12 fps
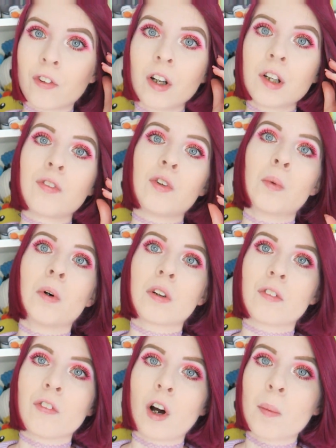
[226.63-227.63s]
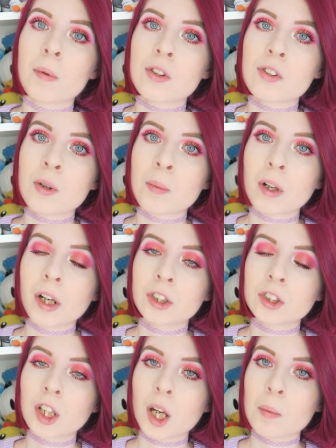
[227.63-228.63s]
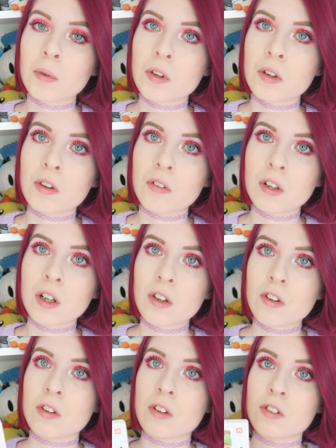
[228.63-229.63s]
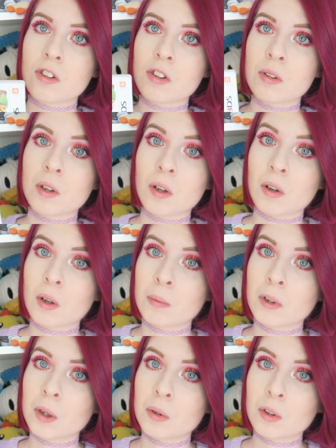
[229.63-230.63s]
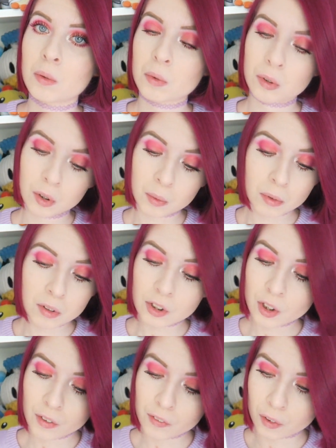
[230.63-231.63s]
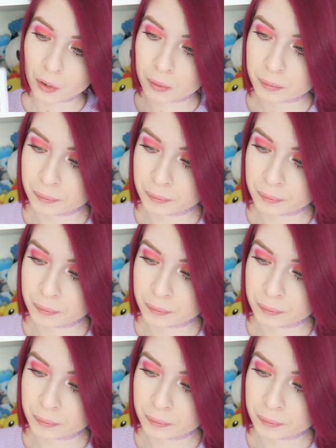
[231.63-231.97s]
and fun if you want a farming simulation game on the 3DS, and this is a pretty good one to go for.